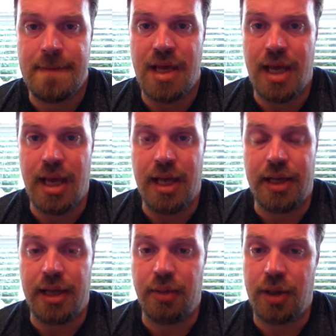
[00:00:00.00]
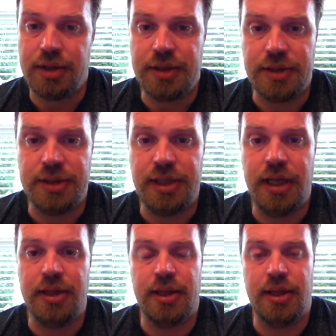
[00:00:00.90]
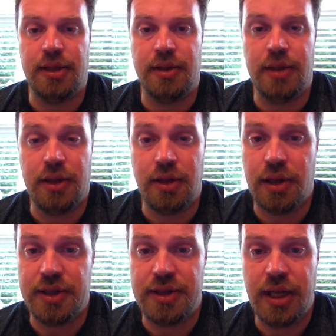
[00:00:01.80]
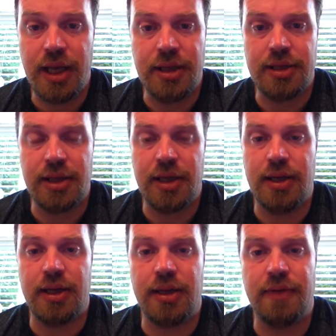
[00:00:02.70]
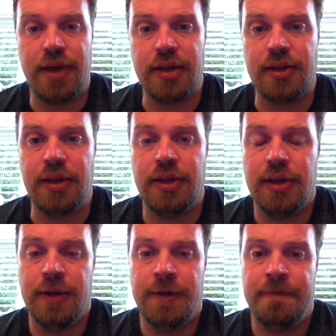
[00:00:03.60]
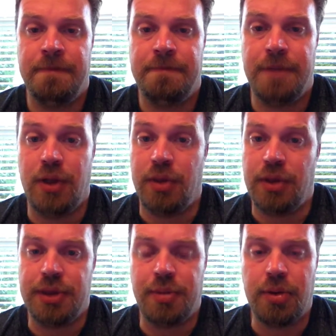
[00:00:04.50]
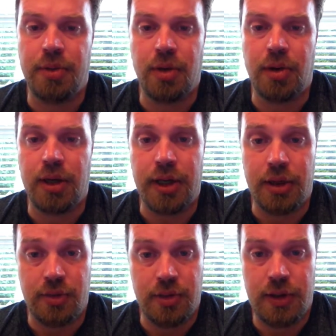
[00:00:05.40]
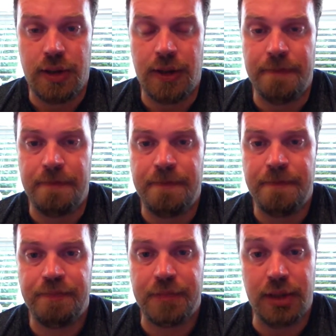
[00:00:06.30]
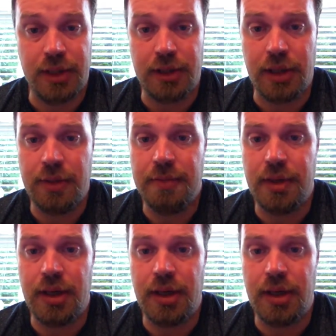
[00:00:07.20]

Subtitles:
and Washington State in the United States, and the fact that you can smoke marijuana now legally,